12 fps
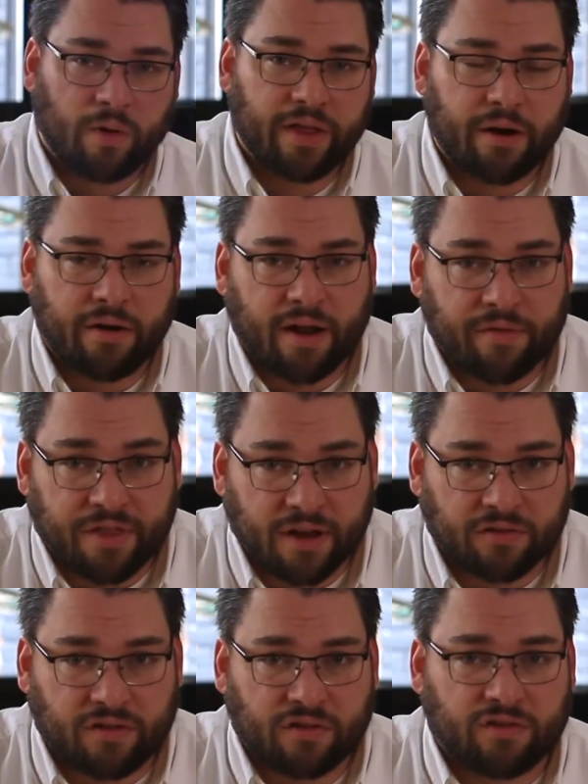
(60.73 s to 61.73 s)
Well, the Internet of
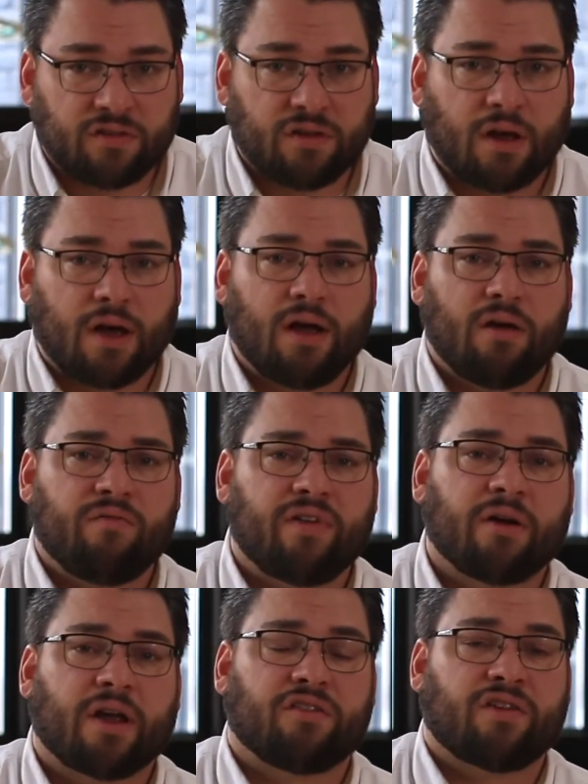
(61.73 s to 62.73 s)
Things is uh,
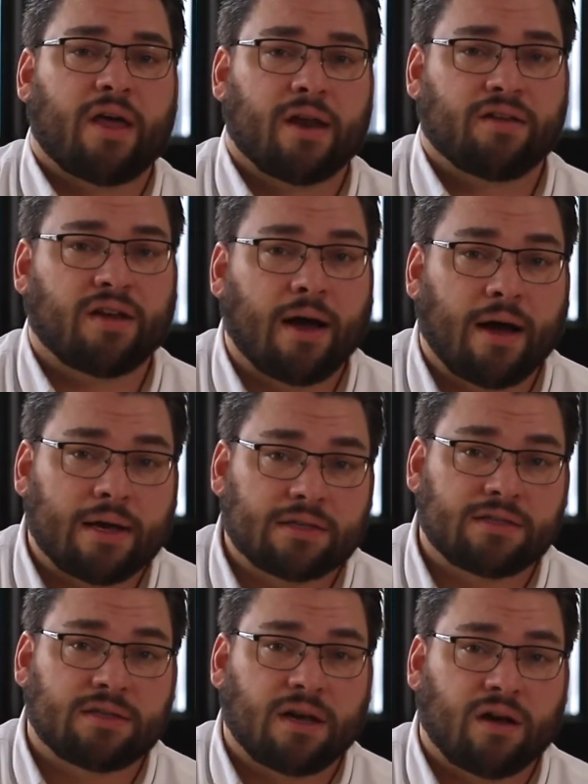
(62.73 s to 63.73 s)
very exciting to
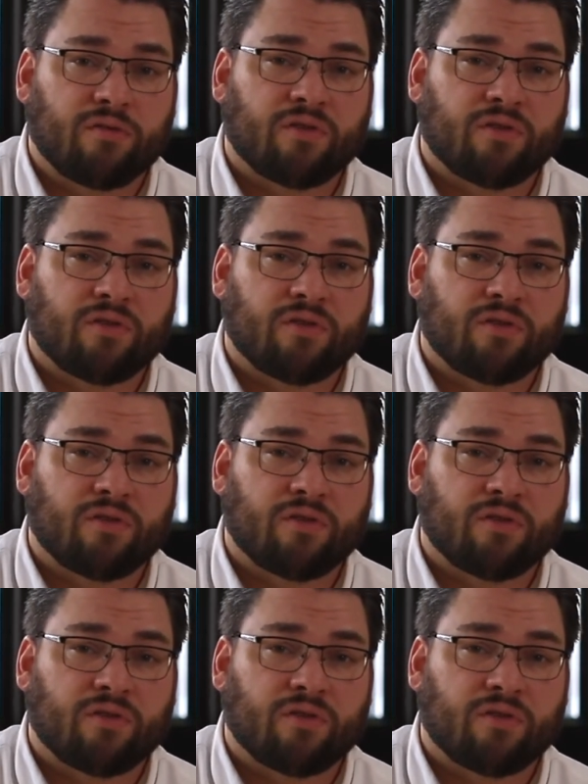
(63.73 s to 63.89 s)
us uh,